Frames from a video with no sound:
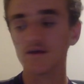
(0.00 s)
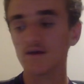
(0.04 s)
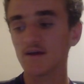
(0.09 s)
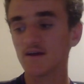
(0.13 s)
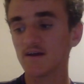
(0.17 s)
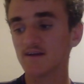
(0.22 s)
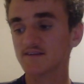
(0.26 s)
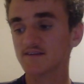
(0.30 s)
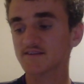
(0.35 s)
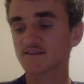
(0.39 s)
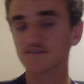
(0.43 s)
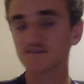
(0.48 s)

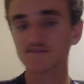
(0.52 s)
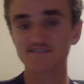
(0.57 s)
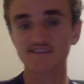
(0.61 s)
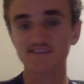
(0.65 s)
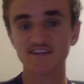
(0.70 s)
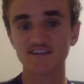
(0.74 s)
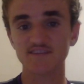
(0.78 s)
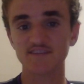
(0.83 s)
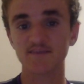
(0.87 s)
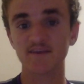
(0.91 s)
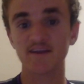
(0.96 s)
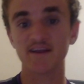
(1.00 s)
it's still
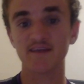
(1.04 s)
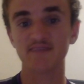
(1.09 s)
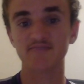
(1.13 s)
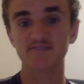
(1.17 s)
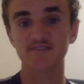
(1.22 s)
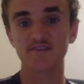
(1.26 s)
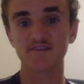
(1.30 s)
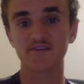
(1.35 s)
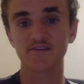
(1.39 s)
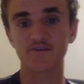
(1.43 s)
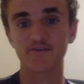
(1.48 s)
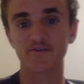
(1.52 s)
set to be an
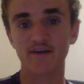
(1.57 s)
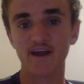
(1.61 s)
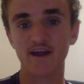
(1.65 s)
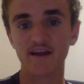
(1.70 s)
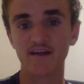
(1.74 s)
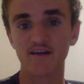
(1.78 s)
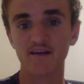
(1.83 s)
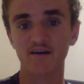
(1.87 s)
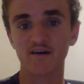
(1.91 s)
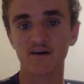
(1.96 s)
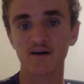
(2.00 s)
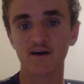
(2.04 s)
absolute
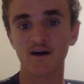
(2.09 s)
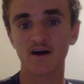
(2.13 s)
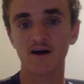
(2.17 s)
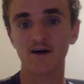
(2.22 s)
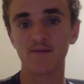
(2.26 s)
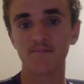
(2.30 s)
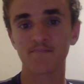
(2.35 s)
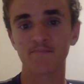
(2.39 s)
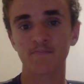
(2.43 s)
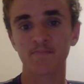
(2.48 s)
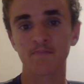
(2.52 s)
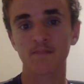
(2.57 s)
cracker.
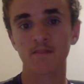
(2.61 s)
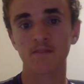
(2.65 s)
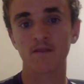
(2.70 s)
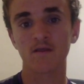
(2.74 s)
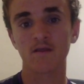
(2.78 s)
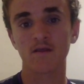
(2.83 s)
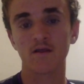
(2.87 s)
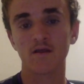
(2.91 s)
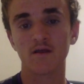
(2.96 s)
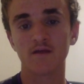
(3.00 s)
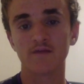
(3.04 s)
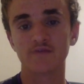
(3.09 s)

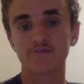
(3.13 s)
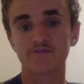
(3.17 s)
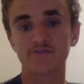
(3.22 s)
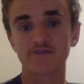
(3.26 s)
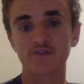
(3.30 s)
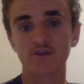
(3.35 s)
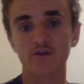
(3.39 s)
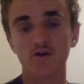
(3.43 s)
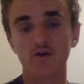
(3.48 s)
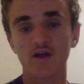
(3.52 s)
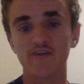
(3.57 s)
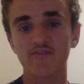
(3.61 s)

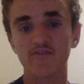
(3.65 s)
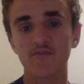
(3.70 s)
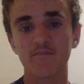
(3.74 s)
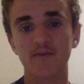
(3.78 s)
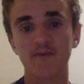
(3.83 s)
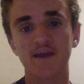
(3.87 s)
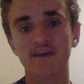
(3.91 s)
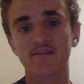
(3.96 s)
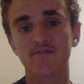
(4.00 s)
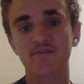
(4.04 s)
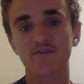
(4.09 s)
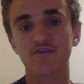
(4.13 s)
Geelong haven't
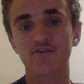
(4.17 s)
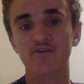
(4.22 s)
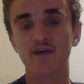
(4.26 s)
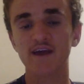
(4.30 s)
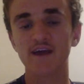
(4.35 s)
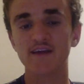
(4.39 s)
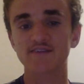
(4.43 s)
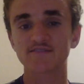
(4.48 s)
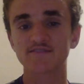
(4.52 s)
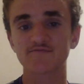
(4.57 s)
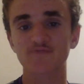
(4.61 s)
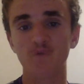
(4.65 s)
been in the
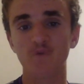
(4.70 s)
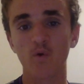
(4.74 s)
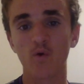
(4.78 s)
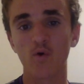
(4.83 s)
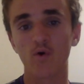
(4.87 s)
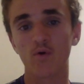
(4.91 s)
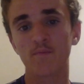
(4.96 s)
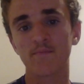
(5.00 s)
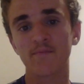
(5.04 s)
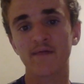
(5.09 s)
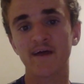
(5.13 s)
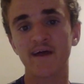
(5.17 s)
greatest
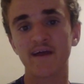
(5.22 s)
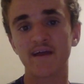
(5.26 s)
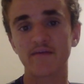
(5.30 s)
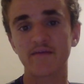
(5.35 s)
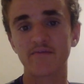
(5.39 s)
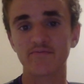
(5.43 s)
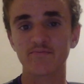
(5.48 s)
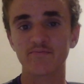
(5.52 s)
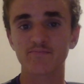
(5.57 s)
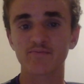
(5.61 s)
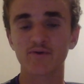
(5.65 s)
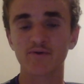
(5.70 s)
form. They've
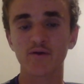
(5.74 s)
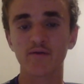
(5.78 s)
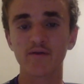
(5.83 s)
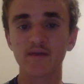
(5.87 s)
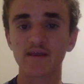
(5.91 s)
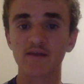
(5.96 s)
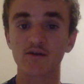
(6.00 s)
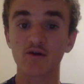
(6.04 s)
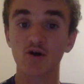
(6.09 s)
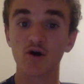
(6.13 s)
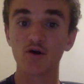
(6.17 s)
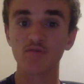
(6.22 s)
probably
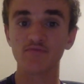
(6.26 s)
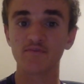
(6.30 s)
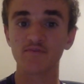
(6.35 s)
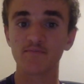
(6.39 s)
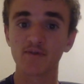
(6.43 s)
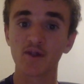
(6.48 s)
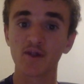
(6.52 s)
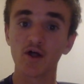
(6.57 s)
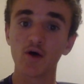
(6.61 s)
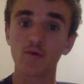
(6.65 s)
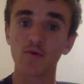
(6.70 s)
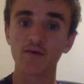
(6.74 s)
copped the
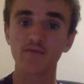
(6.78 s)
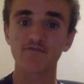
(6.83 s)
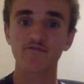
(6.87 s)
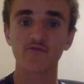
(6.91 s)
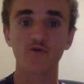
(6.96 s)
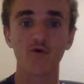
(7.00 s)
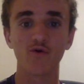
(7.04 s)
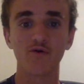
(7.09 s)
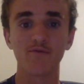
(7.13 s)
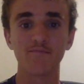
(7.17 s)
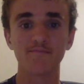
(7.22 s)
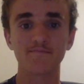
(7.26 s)
blow in
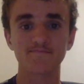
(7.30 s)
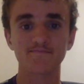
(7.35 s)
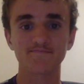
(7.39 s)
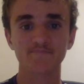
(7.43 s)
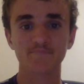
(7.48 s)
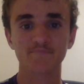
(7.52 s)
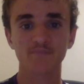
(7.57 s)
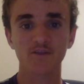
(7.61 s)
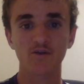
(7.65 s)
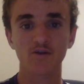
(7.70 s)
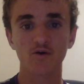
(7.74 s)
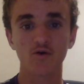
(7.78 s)
form
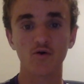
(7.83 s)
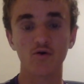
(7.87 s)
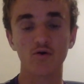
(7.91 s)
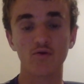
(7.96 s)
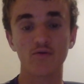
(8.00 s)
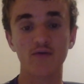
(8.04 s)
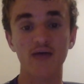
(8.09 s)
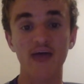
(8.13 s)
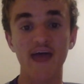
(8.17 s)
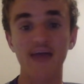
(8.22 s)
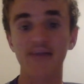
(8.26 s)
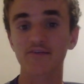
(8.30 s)

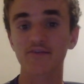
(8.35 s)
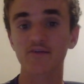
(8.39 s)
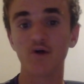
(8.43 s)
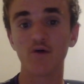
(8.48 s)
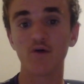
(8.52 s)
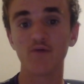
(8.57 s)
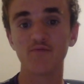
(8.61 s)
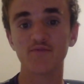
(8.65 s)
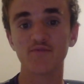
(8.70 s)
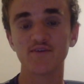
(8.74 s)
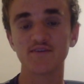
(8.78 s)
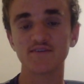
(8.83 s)
and
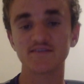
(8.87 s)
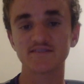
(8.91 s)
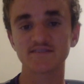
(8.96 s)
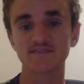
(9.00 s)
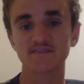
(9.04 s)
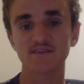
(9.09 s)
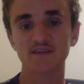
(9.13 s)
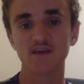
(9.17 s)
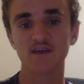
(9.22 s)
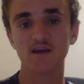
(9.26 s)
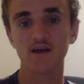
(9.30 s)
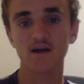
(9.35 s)

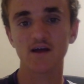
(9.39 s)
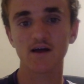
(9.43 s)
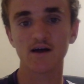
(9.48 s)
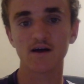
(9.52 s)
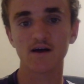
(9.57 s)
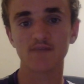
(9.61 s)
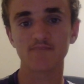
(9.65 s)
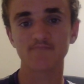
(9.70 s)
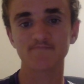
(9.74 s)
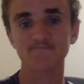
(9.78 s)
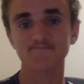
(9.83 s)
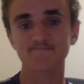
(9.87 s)
confidence
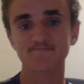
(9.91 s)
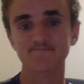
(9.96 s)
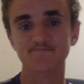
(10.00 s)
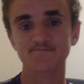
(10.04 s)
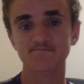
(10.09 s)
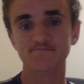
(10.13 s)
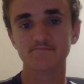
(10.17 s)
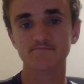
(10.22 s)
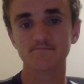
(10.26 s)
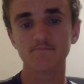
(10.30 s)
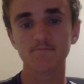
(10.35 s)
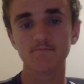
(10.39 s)

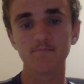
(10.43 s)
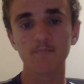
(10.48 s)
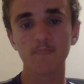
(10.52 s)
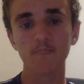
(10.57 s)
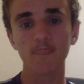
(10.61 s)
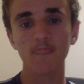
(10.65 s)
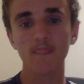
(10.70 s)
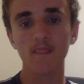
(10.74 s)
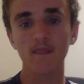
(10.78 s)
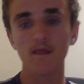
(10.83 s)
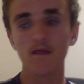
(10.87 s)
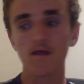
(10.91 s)

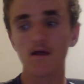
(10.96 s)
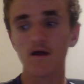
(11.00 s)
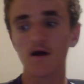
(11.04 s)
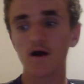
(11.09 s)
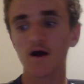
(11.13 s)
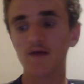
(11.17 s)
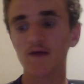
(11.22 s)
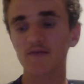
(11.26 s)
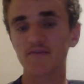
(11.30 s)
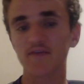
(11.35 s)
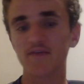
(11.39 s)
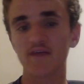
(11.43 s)

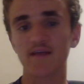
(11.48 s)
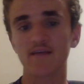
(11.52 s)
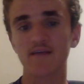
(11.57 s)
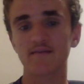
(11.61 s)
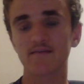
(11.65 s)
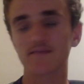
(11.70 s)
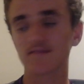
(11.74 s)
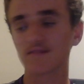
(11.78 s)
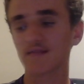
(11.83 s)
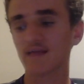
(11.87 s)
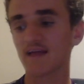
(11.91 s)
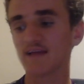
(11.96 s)
after they
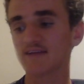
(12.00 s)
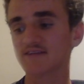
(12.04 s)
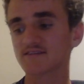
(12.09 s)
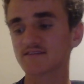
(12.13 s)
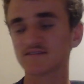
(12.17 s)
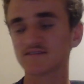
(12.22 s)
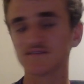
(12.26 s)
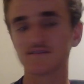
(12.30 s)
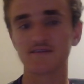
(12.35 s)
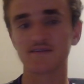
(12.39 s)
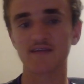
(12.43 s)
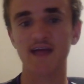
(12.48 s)
let
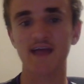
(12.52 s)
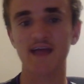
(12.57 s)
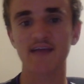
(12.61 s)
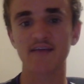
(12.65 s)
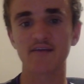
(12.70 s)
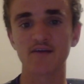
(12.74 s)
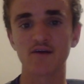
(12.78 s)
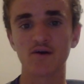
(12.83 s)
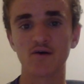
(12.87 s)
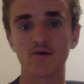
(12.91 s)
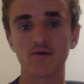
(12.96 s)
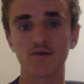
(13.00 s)
an
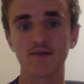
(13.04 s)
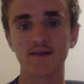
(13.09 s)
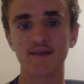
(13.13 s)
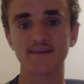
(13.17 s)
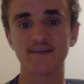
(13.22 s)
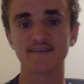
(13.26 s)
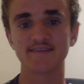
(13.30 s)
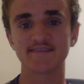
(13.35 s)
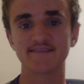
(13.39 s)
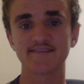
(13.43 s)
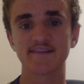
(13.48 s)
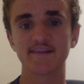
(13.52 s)
8-goal
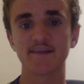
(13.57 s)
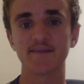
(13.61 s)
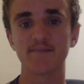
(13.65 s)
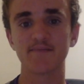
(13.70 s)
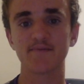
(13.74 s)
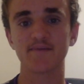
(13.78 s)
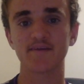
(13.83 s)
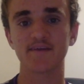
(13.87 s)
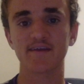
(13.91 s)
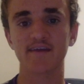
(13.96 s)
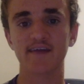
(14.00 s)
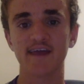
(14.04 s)
lead slip
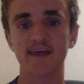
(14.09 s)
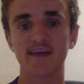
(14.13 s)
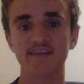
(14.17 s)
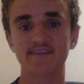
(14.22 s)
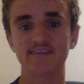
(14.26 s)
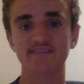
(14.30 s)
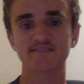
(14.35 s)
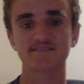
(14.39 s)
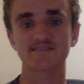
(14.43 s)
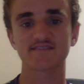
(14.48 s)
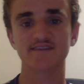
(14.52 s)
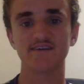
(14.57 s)

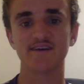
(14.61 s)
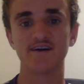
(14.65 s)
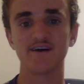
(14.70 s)
against